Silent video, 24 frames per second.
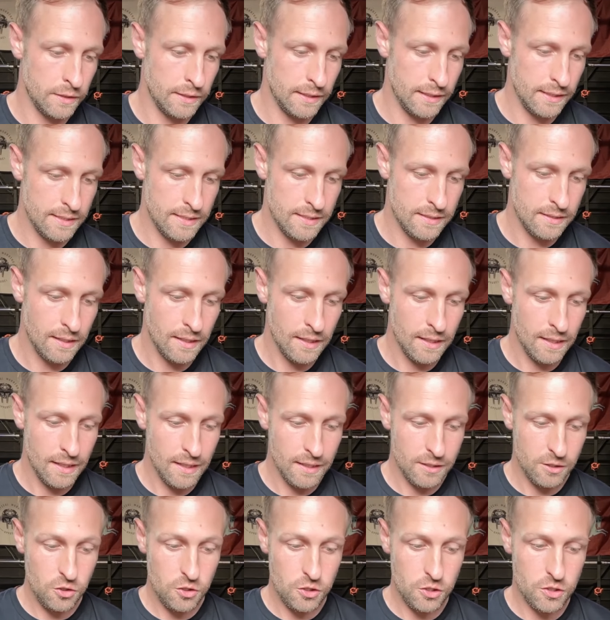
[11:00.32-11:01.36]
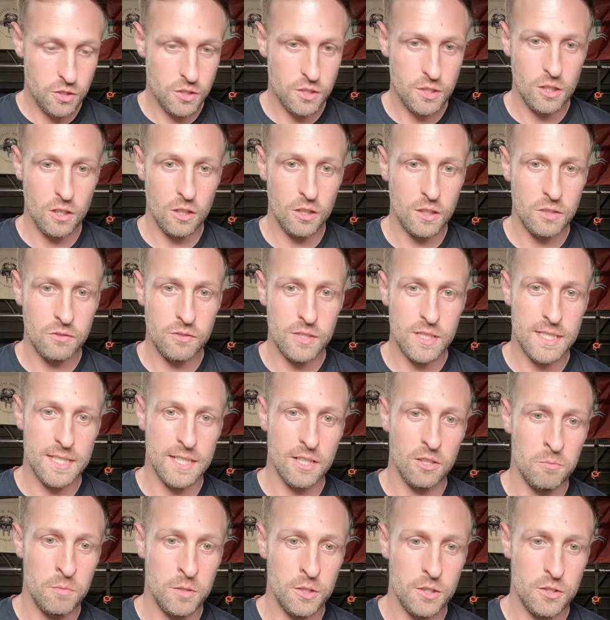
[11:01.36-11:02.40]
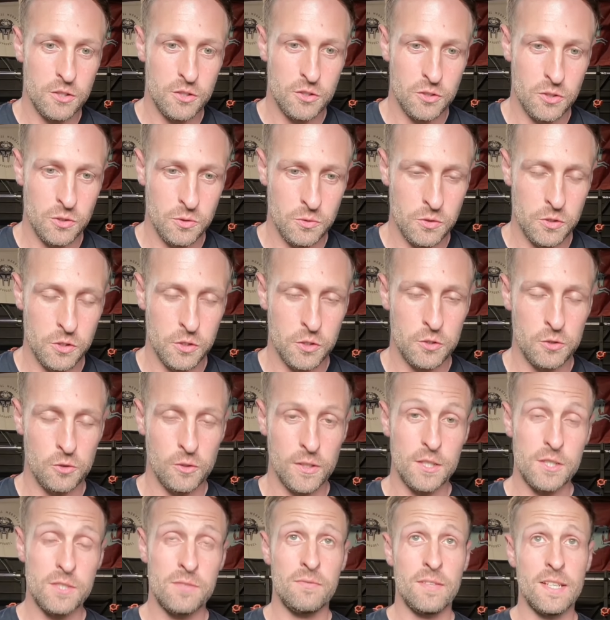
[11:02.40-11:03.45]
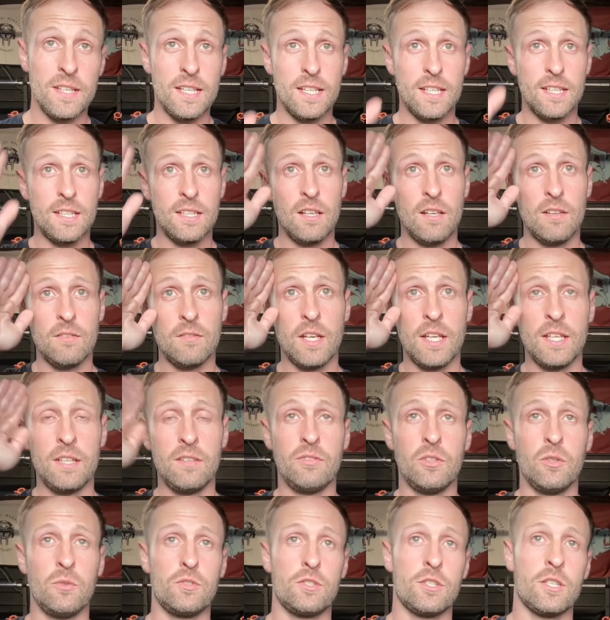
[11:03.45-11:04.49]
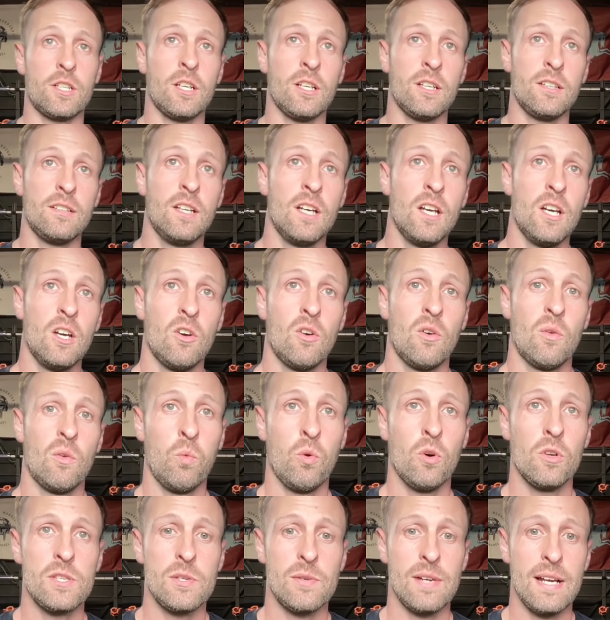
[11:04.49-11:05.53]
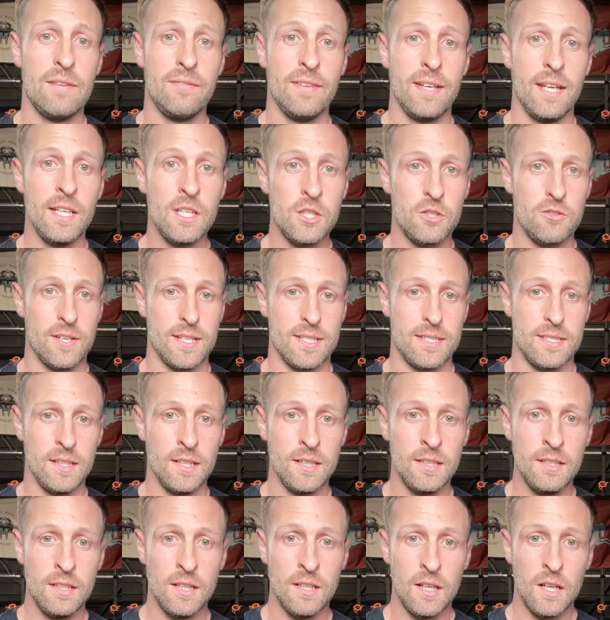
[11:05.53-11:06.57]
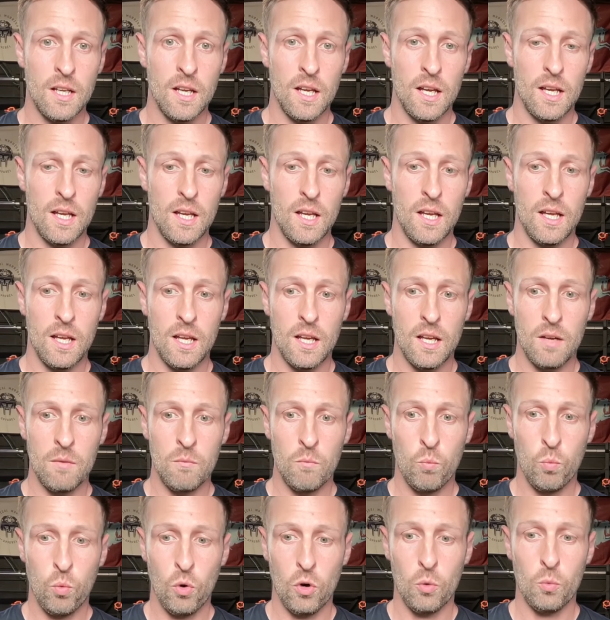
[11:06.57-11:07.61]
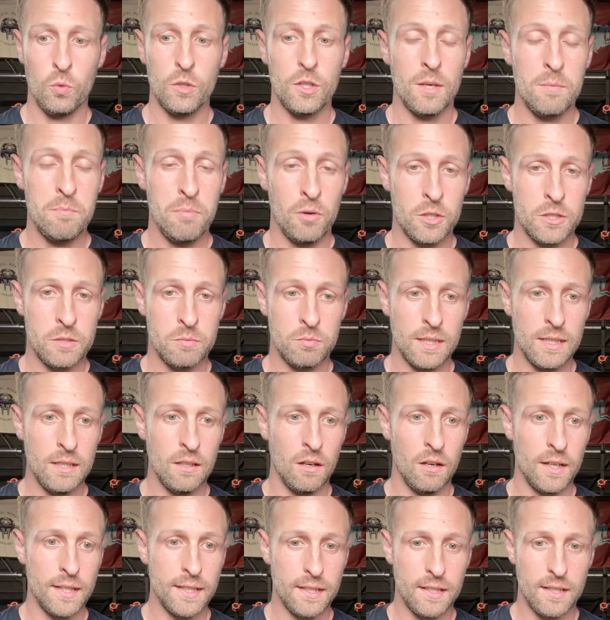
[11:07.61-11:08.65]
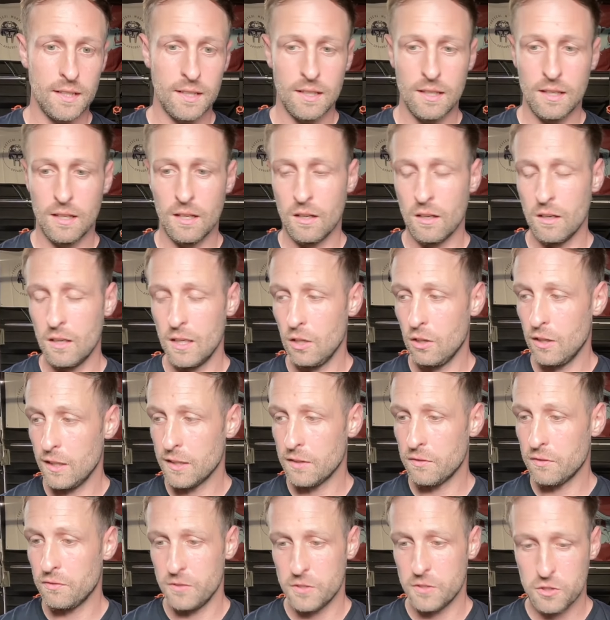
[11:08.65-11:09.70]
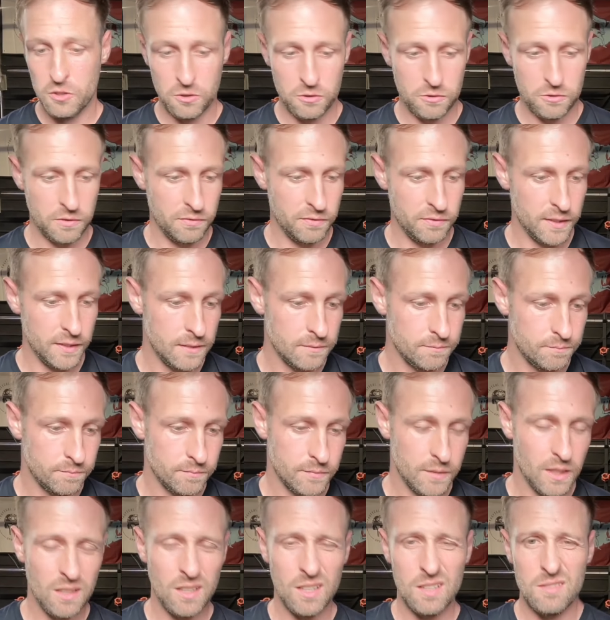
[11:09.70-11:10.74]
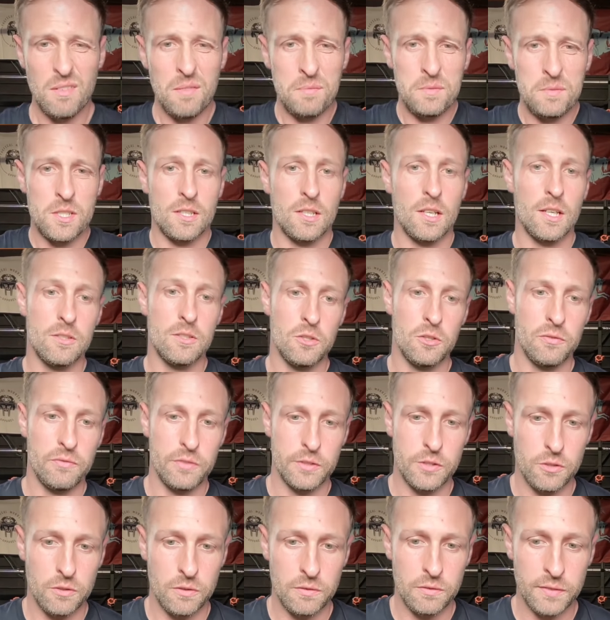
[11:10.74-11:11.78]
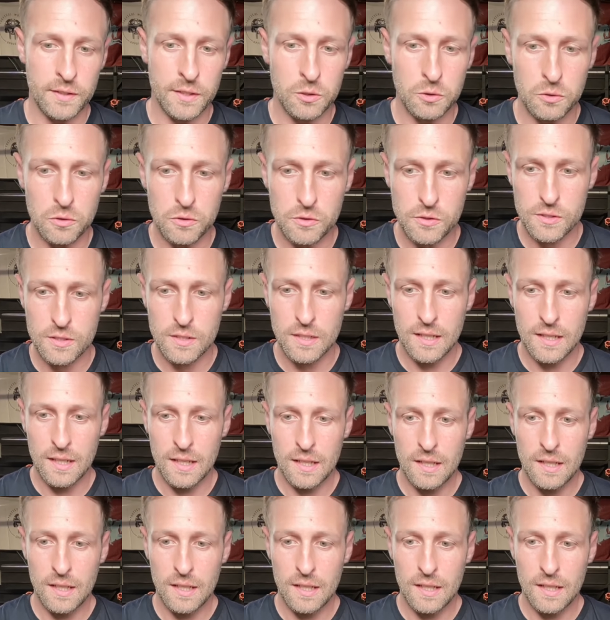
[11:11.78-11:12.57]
on this. You should start your resettlement as soon as you join. Just think in the in the future, going, what do I have interest in? Um, what would I possibly like? I like photography. I'm just going to go and do a photography course.